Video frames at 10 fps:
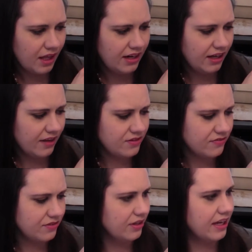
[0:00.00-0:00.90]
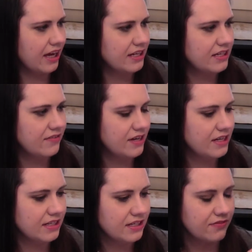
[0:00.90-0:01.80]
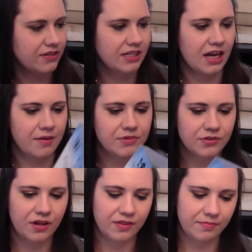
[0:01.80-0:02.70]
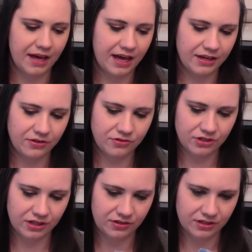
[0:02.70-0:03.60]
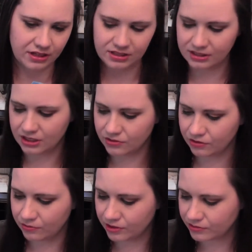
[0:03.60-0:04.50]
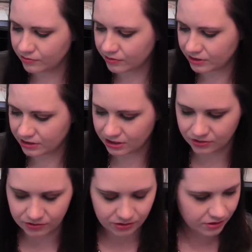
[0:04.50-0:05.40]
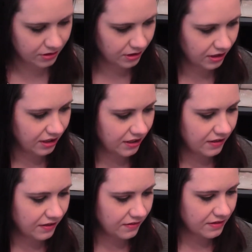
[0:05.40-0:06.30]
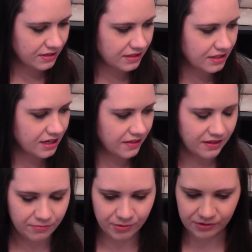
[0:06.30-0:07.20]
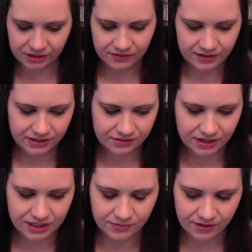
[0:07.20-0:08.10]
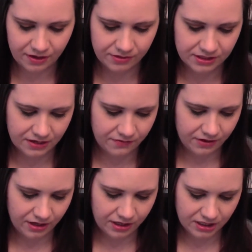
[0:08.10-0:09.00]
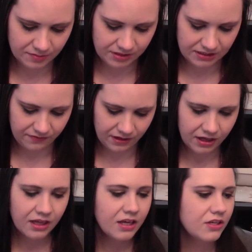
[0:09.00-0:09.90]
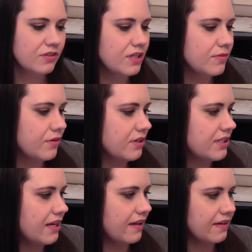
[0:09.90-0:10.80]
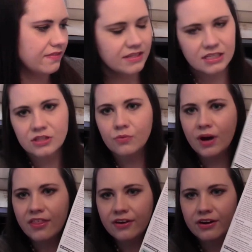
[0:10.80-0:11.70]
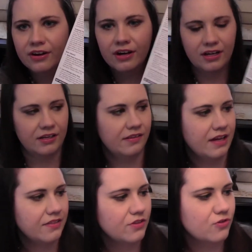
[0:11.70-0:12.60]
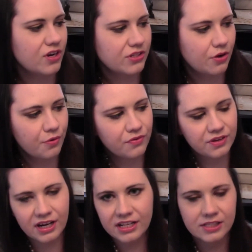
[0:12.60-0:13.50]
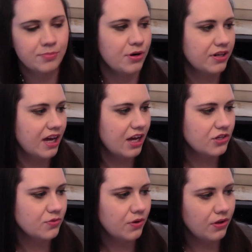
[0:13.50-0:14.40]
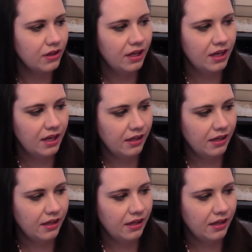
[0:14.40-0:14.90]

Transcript: and it'll have different like activities and different times. So on the back usually there's like a schedule. Where's one with the schedule? This is the date that we were leaving, so that's why that one's not very specific. So this one will say like this is the weather, like the dress code for the night, smart casual,